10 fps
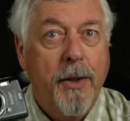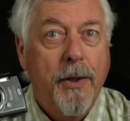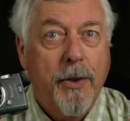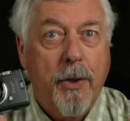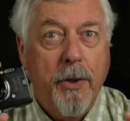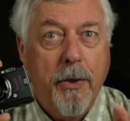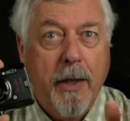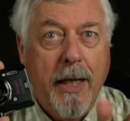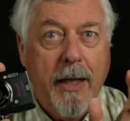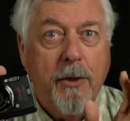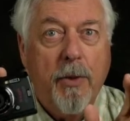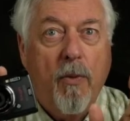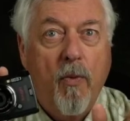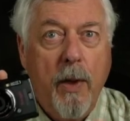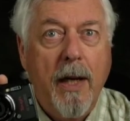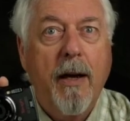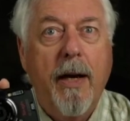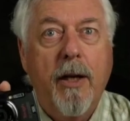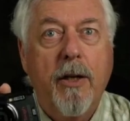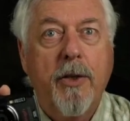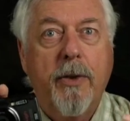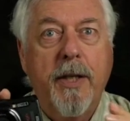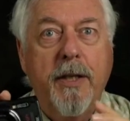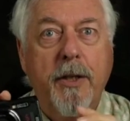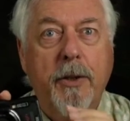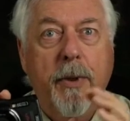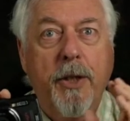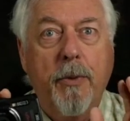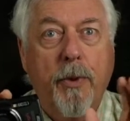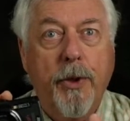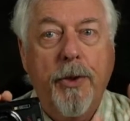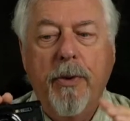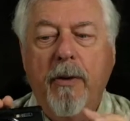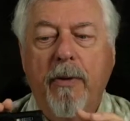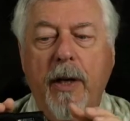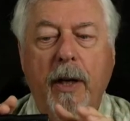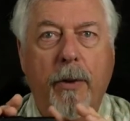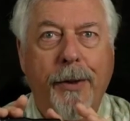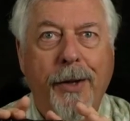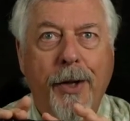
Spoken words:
So you can get into a really high contrast situation where you're shooting video,